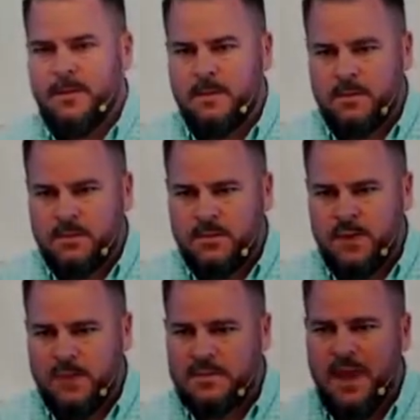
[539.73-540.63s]
So
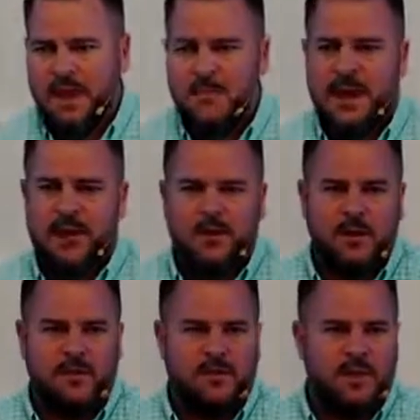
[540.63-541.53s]
it's not a matter
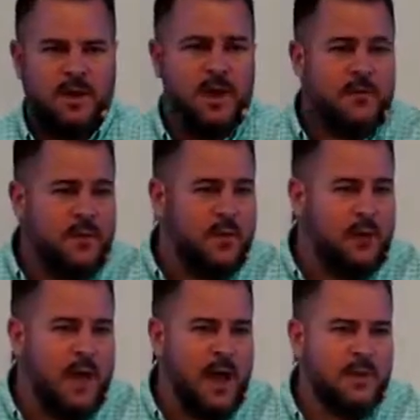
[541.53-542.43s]
of if it will
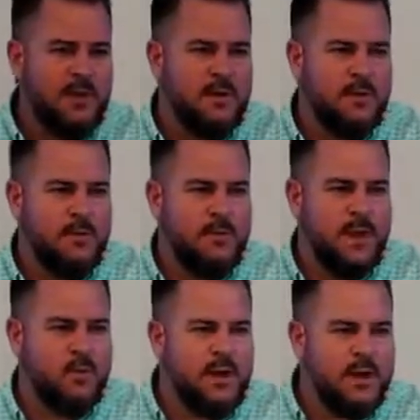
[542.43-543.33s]
happen, but
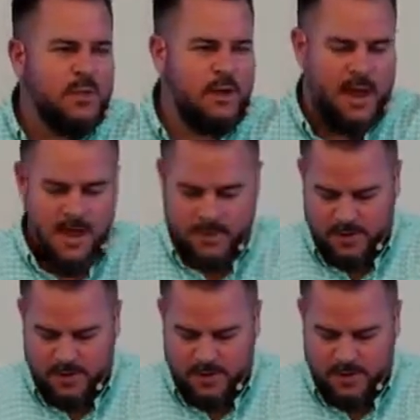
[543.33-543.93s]
when it will happen.